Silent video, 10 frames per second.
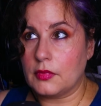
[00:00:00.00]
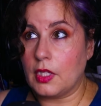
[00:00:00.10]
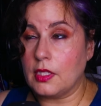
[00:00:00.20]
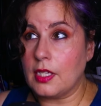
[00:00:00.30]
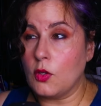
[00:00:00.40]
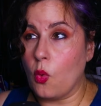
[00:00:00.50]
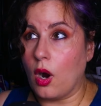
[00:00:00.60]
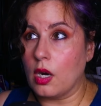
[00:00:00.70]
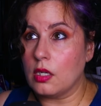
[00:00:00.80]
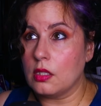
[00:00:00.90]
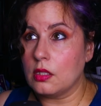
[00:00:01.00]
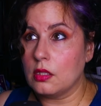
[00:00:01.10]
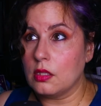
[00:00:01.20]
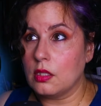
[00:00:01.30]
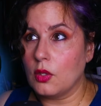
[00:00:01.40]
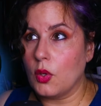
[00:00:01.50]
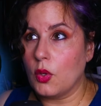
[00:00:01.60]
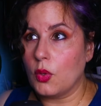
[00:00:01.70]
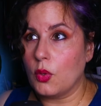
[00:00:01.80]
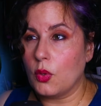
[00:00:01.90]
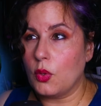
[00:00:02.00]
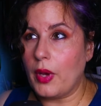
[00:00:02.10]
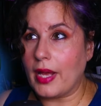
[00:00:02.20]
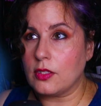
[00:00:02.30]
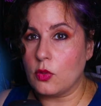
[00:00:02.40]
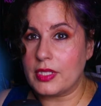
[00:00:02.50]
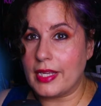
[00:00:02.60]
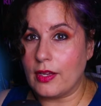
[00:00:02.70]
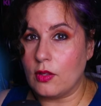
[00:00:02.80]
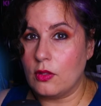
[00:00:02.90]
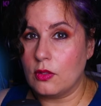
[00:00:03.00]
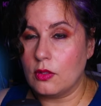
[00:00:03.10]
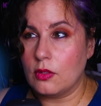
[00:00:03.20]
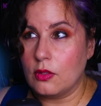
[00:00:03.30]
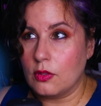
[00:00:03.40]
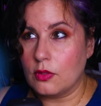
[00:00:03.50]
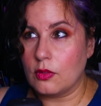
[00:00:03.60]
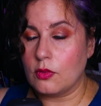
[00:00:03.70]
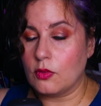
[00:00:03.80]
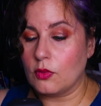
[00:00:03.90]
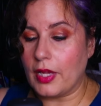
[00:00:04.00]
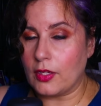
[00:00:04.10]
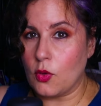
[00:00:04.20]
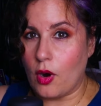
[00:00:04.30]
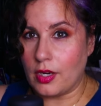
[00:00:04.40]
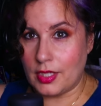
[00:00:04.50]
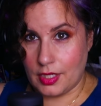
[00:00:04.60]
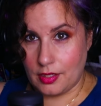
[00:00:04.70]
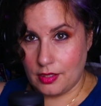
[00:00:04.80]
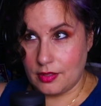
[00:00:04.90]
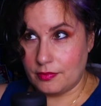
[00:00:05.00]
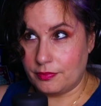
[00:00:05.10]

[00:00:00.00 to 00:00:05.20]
Did he send Noir? Who has no skill? Like Noir did?